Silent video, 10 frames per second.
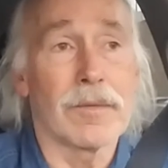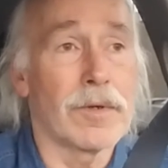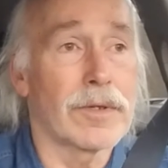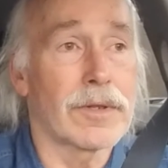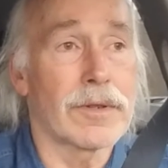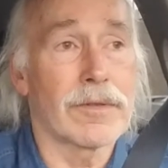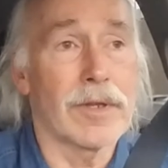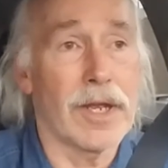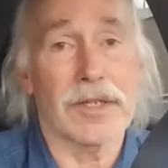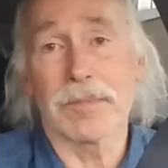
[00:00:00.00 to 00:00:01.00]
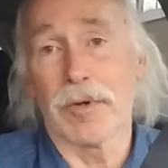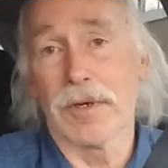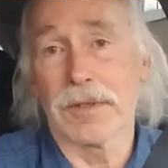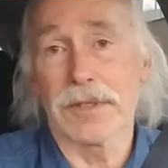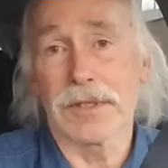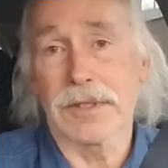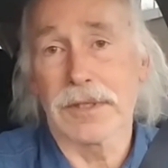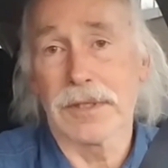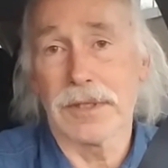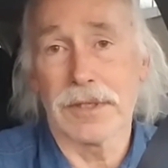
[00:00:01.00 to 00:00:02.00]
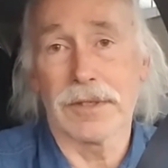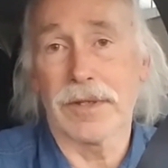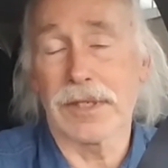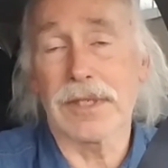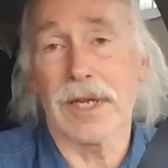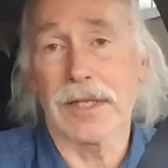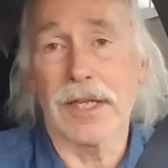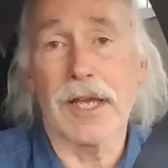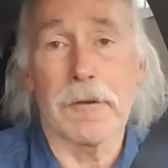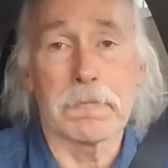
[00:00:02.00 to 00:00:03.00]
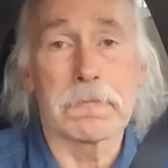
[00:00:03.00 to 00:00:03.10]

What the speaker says: with experts, you know, things like that.